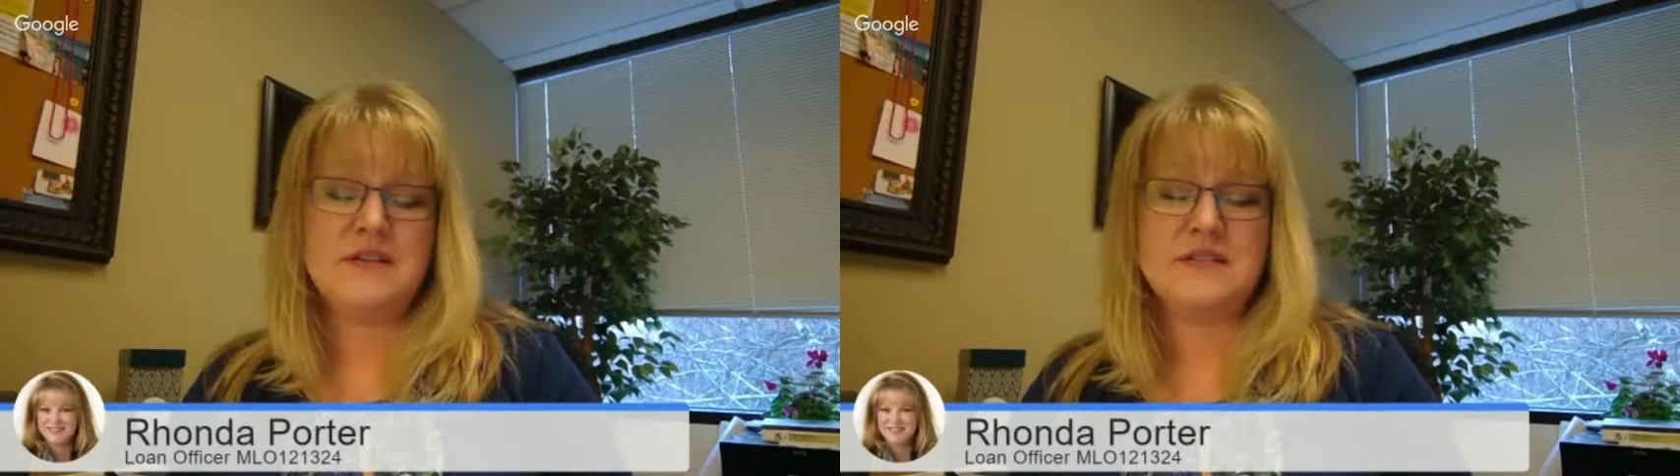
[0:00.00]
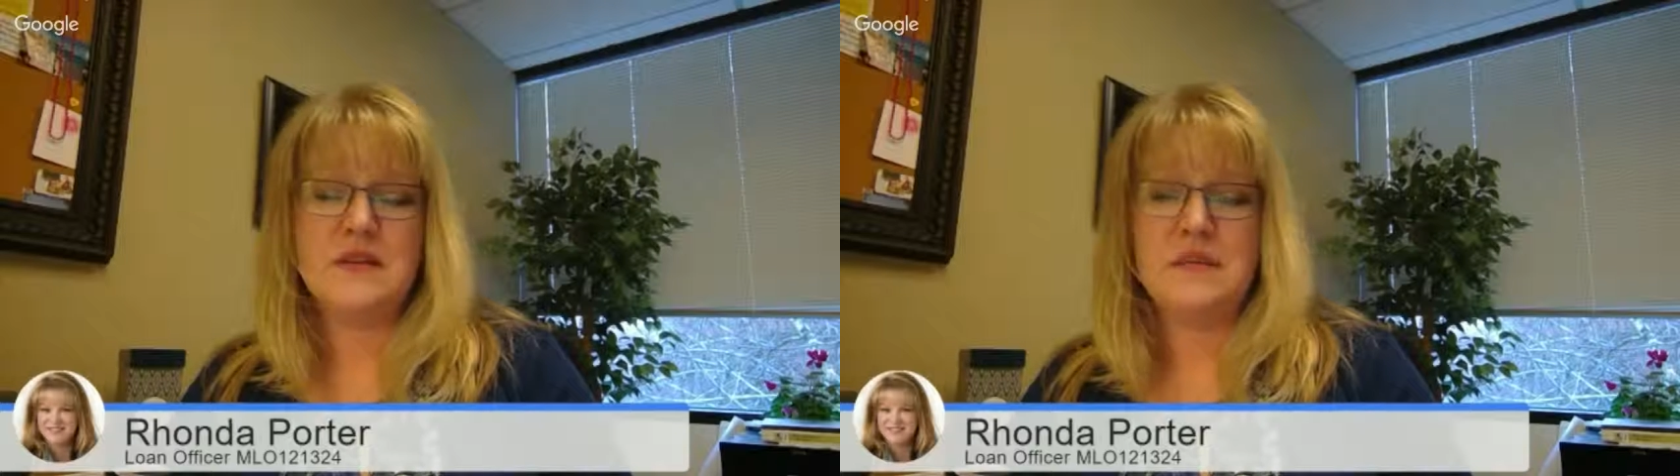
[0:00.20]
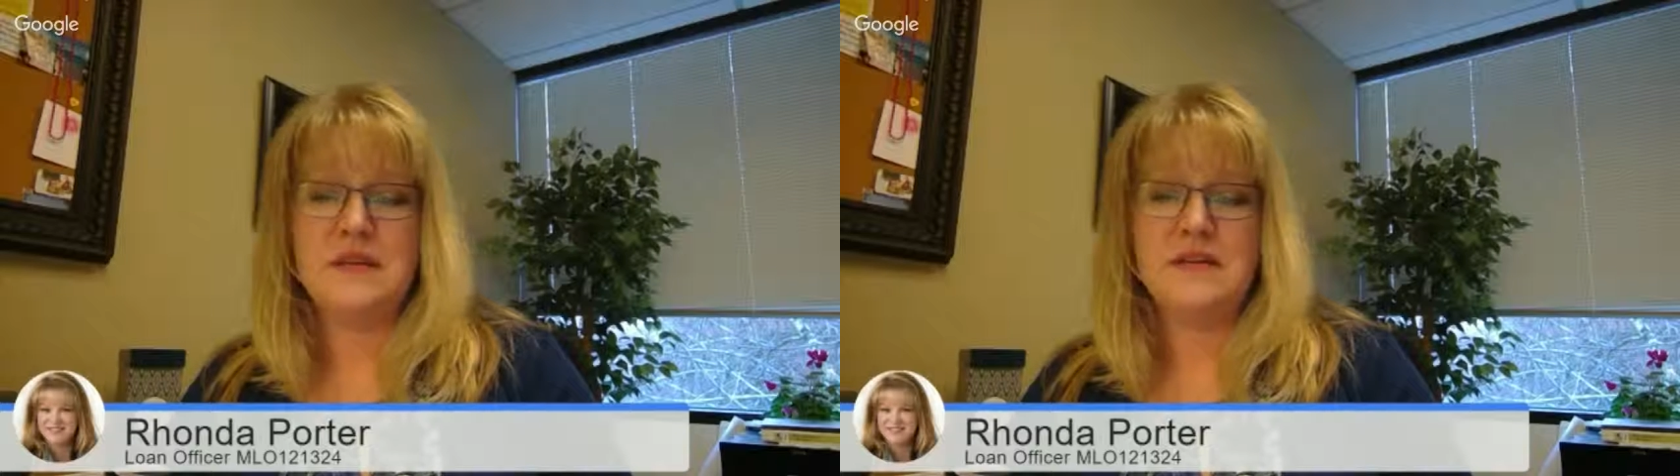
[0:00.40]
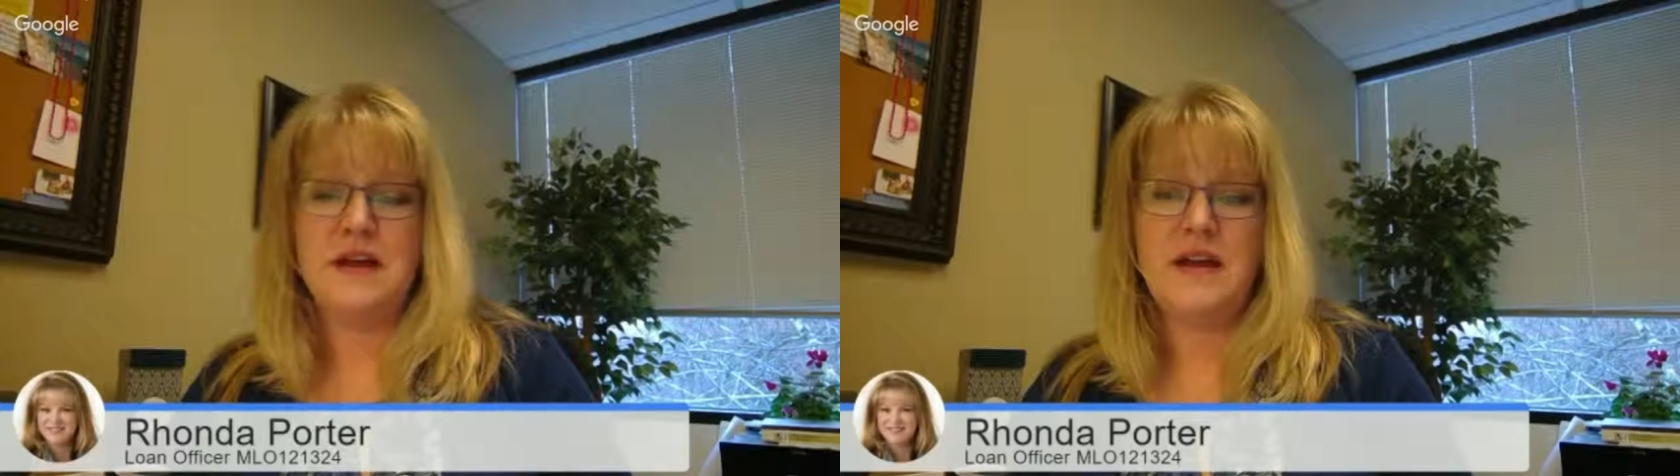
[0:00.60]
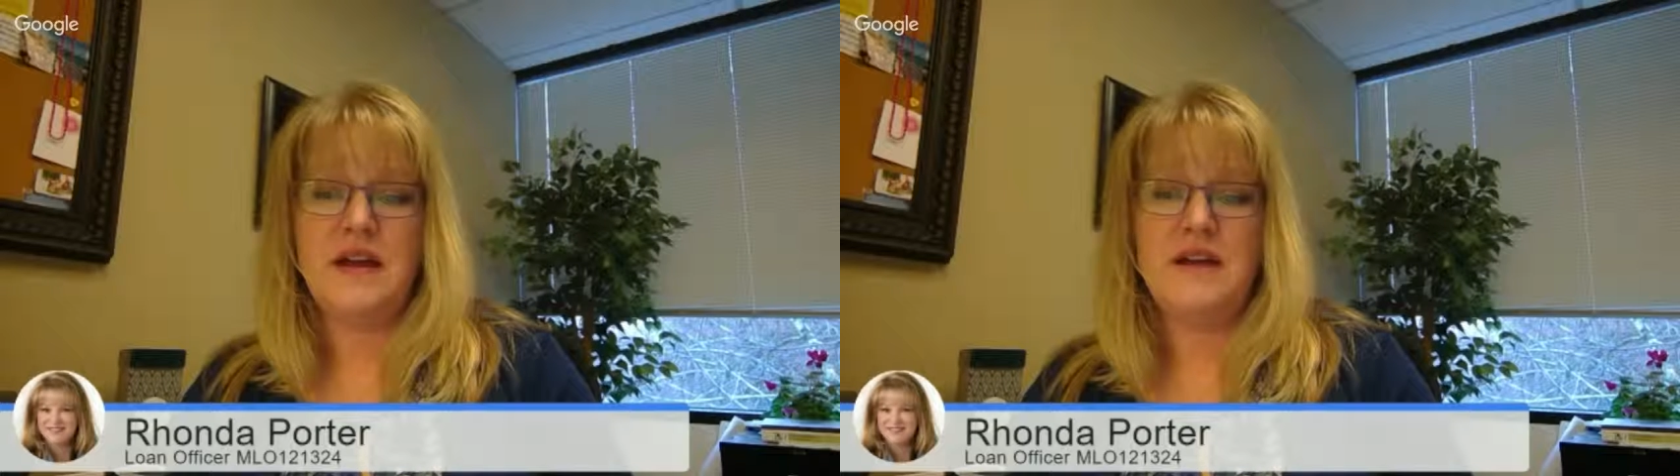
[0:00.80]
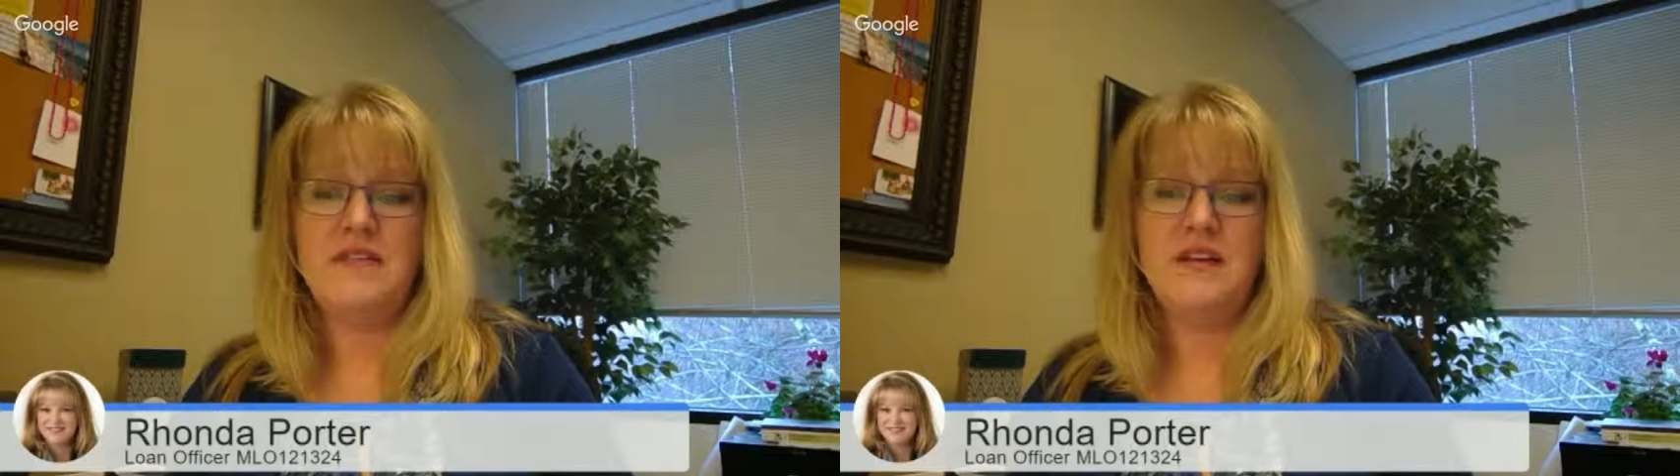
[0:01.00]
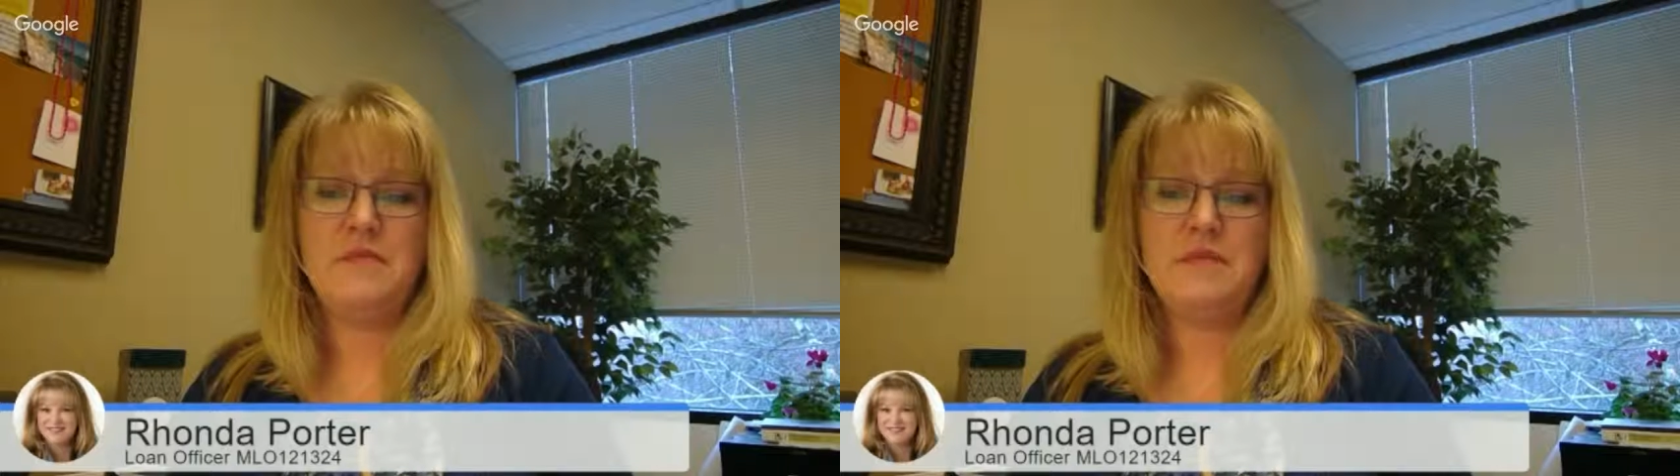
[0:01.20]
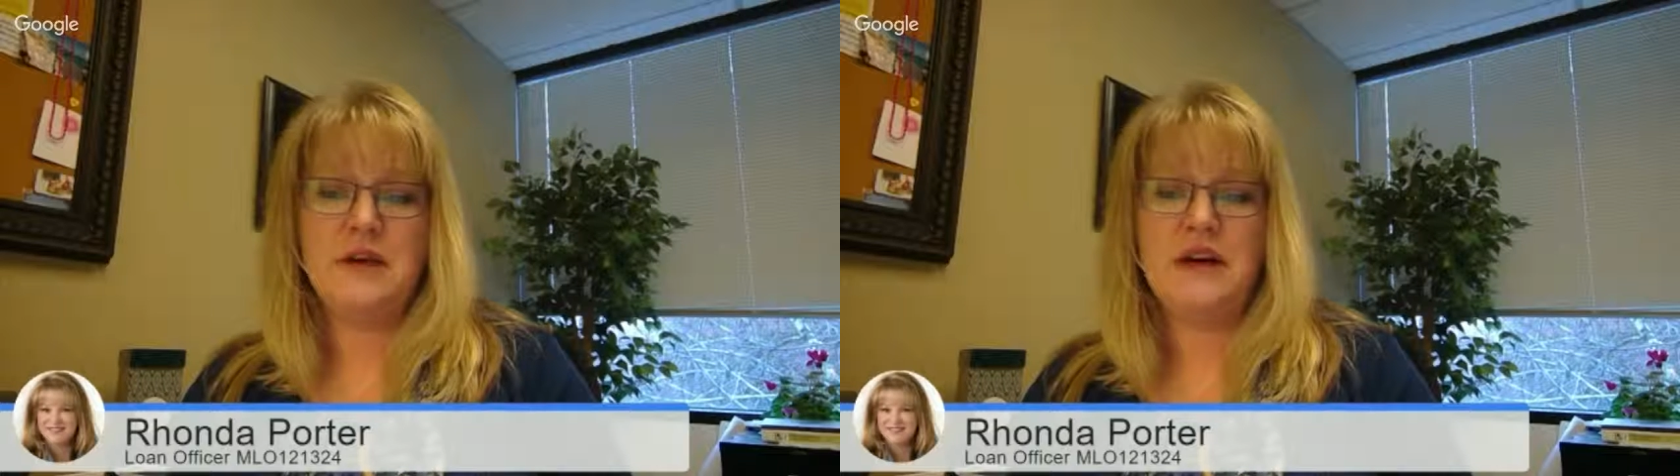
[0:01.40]
I mean, I have a
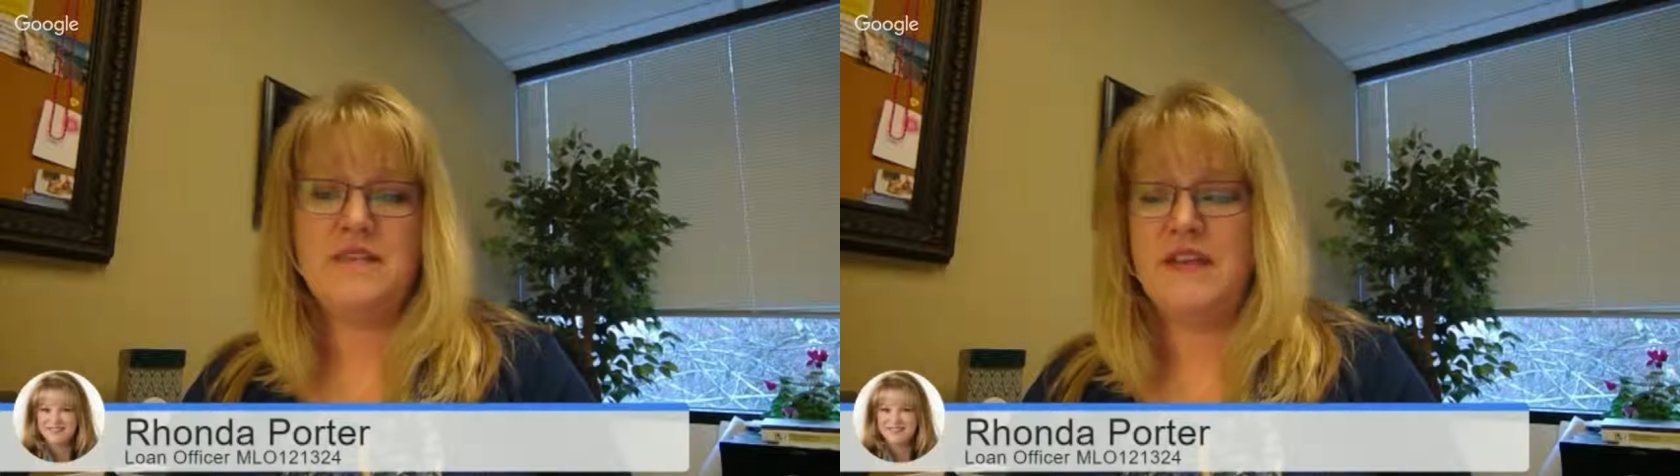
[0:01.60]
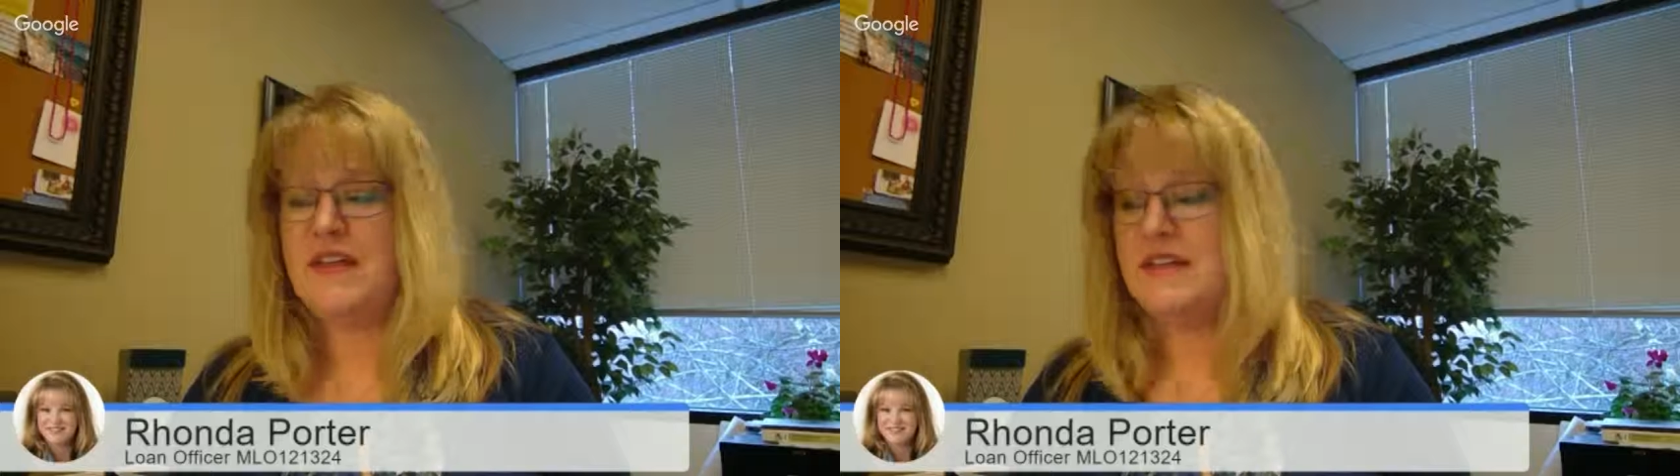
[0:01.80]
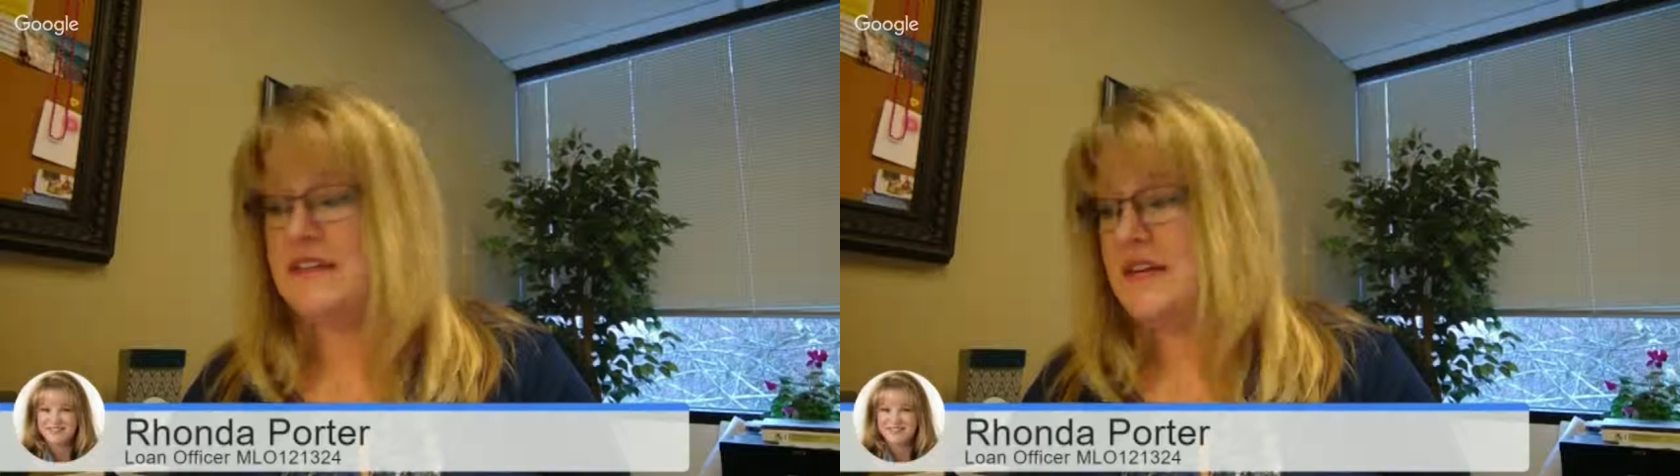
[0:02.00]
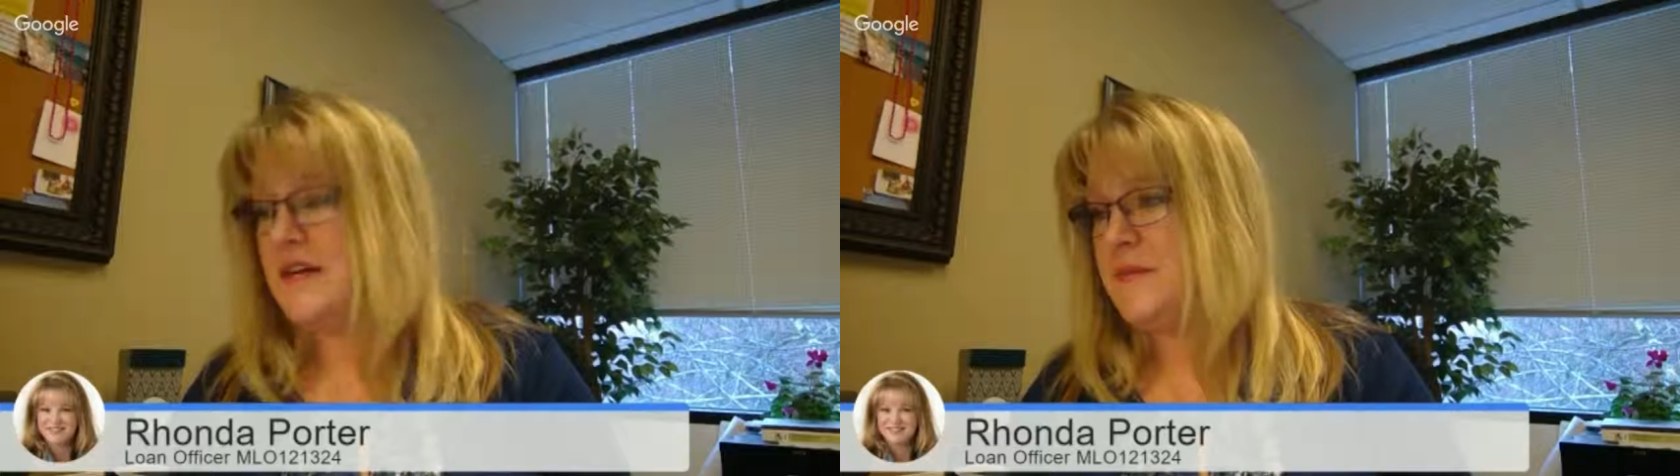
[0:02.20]
blog that